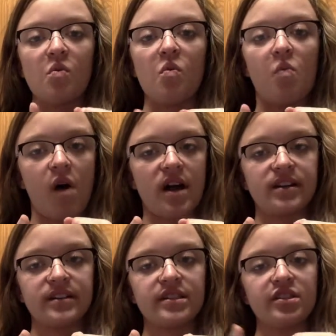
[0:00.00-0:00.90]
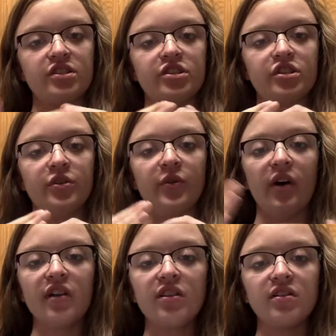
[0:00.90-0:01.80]
want
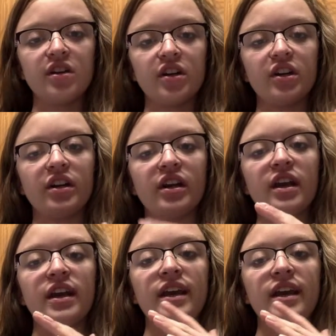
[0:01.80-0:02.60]
to learn,